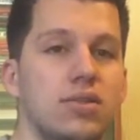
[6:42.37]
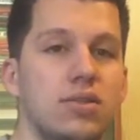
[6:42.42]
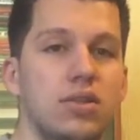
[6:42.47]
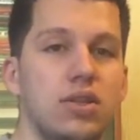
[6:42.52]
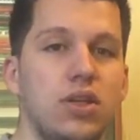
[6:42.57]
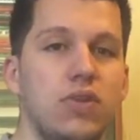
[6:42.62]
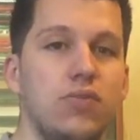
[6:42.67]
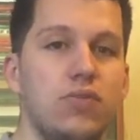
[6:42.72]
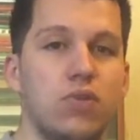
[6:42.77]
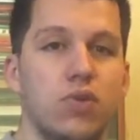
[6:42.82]

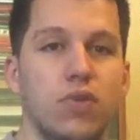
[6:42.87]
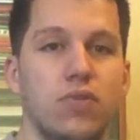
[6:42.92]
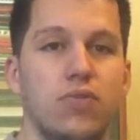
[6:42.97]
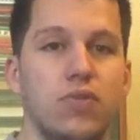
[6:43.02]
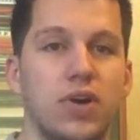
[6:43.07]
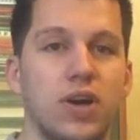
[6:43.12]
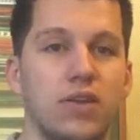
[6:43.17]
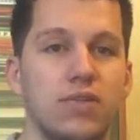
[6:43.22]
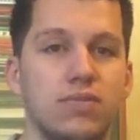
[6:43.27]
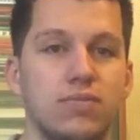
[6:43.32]
3, 4,
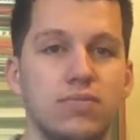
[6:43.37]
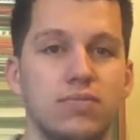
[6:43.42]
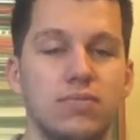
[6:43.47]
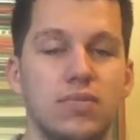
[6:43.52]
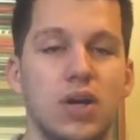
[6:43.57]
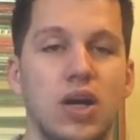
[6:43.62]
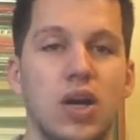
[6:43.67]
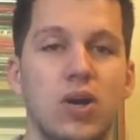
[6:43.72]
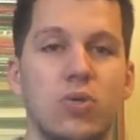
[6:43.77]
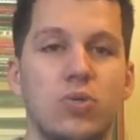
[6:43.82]
5
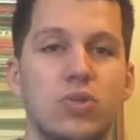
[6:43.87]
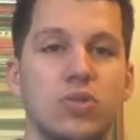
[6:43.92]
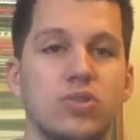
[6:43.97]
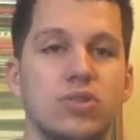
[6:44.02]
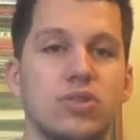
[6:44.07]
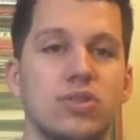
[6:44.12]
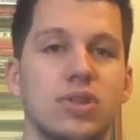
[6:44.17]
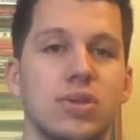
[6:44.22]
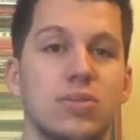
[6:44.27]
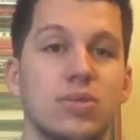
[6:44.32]
hours
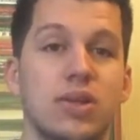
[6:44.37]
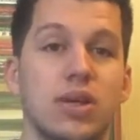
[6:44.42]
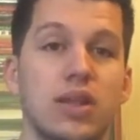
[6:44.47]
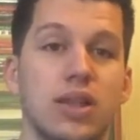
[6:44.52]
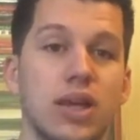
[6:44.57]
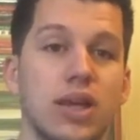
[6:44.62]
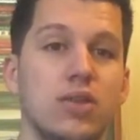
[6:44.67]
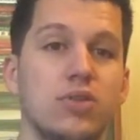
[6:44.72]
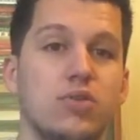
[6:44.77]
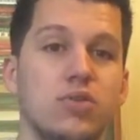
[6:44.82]
or something like
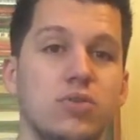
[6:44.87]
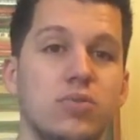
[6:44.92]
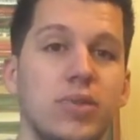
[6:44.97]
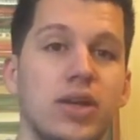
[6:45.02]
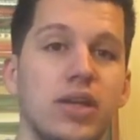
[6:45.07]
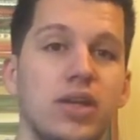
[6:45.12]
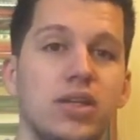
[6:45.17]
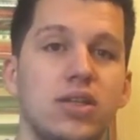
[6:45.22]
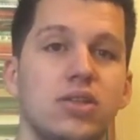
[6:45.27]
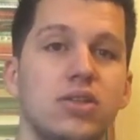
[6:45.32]
that, do
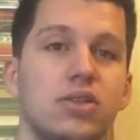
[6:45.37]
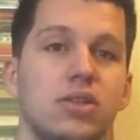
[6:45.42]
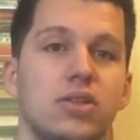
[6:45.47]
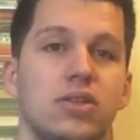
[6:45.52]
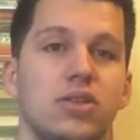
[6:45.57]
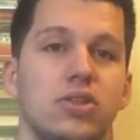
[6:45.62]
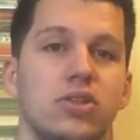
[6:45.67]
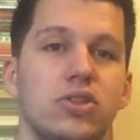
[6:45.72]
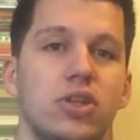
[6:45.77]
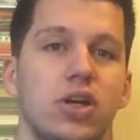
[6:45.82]
my
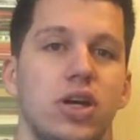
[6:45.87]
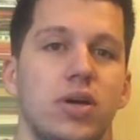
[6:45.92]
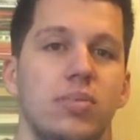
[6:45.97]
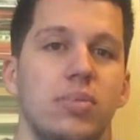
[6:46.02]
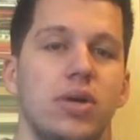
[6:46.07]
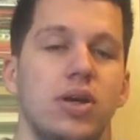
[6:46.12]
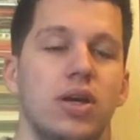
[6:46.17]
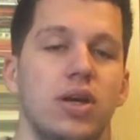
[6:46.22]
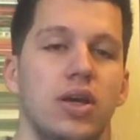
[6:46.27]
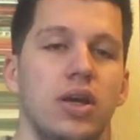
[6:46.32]
internet
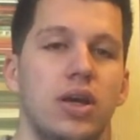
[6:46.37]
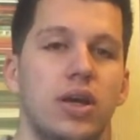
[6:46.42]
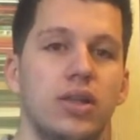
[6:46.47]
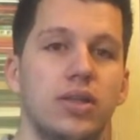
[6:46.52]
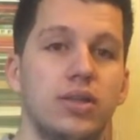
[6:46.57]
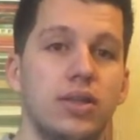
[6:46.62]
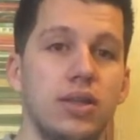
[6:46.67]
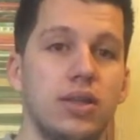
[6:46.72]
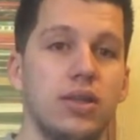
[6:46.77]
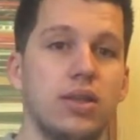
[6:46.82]
job,
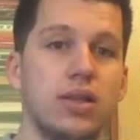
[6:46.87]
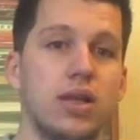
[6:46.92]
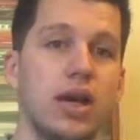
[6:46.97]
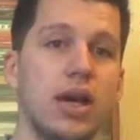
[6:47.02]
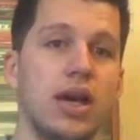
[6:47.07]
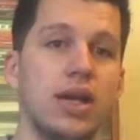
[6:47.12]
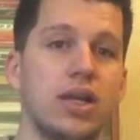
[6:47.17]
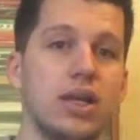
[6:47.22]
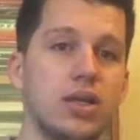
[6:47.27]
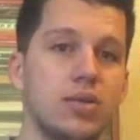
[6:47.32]
then
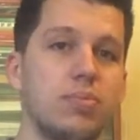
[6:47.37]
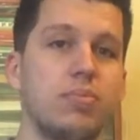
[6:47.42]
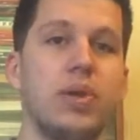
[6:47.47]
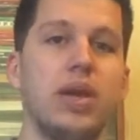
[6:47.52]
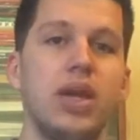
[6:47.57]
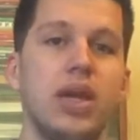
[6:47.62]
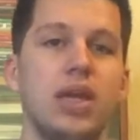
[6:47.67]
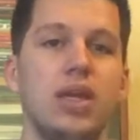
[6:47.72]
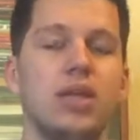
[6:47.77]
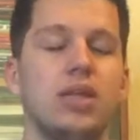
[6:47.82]
I get
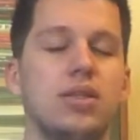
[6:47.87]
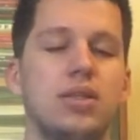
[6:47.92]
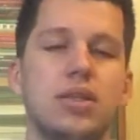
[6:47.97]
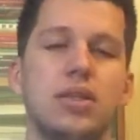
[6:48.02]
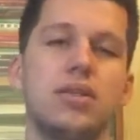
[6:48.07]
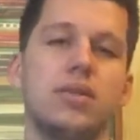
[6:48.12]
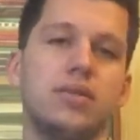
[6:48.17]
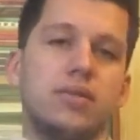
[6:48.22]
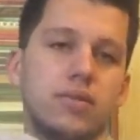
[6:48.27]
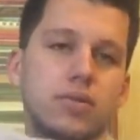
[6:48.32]
paid and
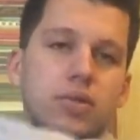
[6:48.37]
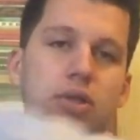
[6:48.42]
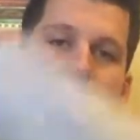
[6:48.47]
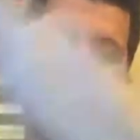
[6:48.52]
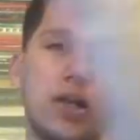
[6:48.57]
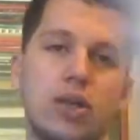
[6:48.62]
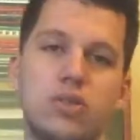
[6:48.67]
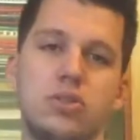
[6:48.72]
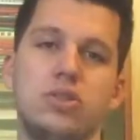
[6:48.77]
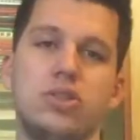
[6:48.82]
then I
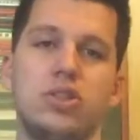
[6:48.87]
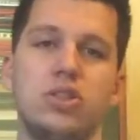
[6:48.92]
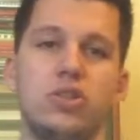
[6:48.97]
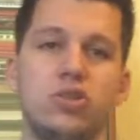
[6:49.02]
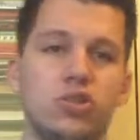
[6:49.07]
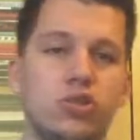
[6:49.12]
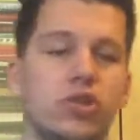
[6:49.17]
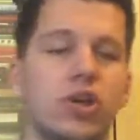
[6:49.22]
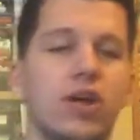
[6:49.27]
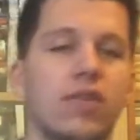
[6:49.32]

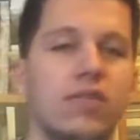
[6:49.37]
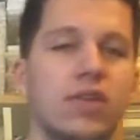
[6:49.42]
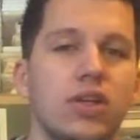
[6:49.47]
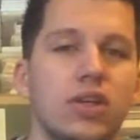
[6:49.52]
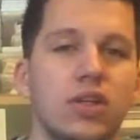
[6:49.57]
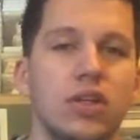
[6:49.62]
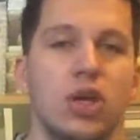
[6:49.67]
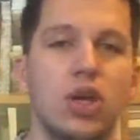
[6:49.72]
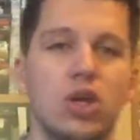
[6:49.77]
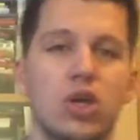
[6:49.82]
continue
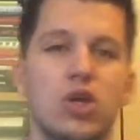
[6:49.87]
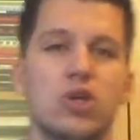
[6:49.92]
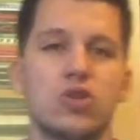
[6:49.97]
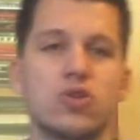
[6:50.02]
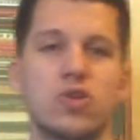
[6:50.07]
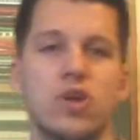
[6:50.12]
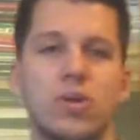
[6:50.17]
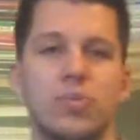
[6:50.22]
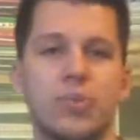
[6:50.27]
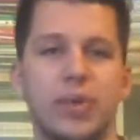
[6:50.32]
traveling.
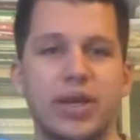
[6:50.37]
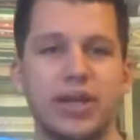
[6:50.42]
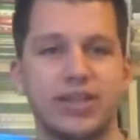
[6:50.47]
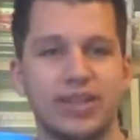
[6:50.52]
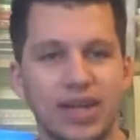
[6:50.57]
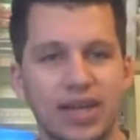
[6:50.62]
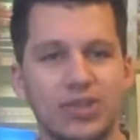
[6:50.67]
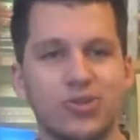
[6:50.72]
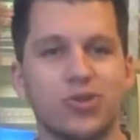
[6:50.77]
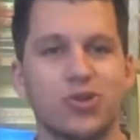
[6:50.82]
So I'm like,
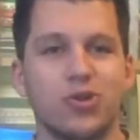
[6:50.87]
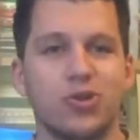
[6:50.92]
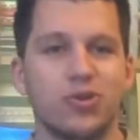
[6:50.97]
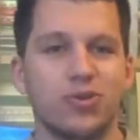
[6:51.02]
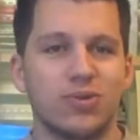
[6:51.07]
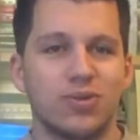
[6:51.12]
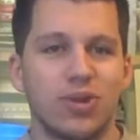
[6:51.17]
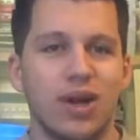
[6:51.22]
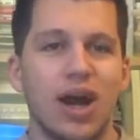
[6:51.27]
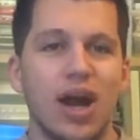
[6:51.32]
that's cool,
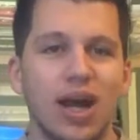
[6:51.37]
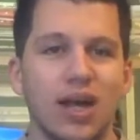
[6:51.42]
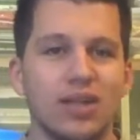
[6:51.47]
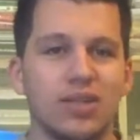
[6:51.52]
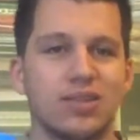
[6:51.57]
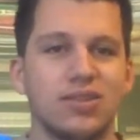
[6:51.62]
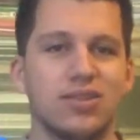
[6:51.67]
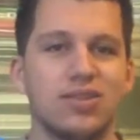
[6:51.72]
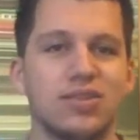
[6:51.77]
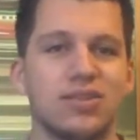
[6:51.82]
so
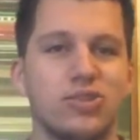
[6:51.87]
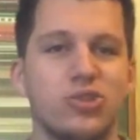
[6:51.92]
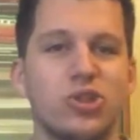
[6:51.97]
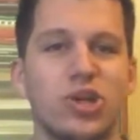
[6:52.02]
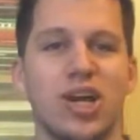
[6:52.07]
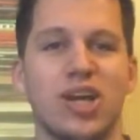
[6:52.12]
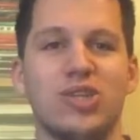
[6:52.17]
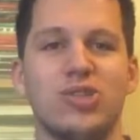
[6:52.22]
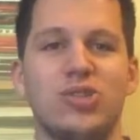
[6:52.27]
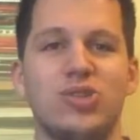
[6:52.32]
I'll
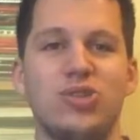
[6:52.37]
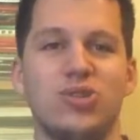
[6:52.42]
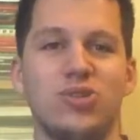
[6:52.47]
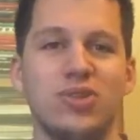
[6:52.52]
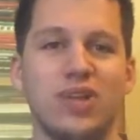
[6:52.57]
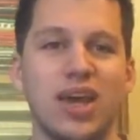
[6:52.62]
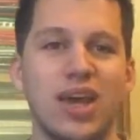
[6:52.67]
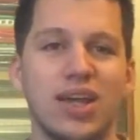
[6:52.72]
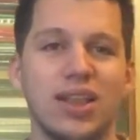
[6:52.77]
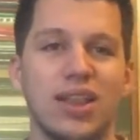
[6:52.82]
try to do
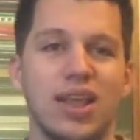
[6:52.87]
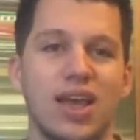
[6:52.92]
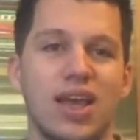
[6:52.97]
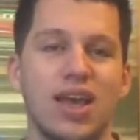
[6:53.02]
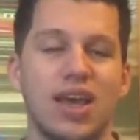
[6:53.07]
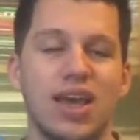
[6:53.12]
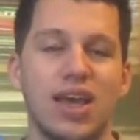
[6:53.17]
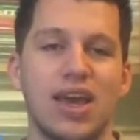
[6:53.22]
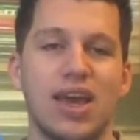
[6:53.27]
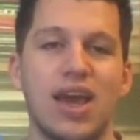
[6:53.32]
that.
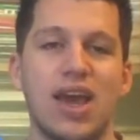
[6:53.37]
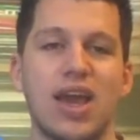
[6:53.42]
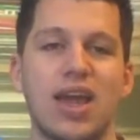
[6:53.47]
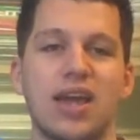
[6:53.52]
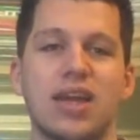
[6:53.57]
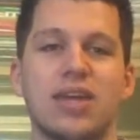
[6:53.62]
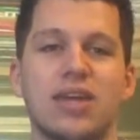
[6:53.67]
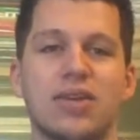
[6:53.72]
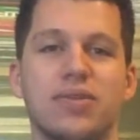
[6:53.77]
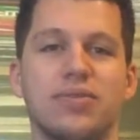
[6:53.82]

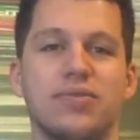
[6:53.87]
And